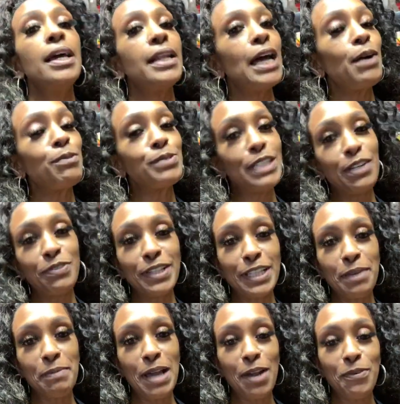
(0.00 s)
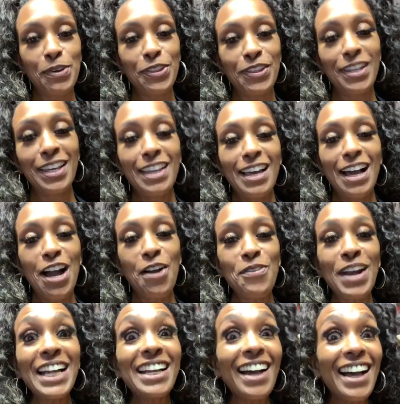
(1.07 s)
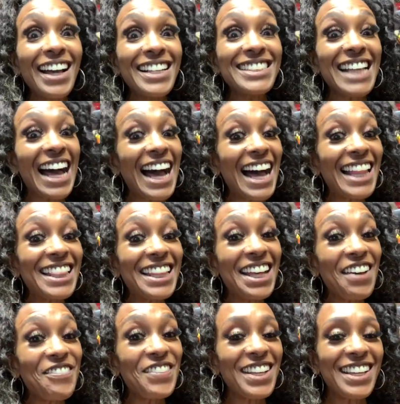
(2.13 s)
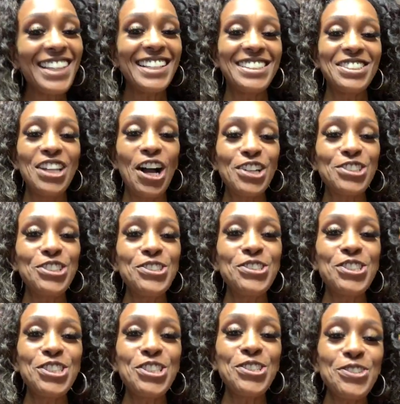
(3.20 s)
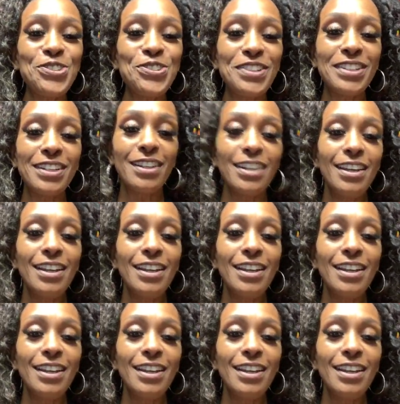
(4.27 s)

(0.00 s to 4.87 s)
and I will definitely get back with you. All right, guys. I love you. Talk to you soon.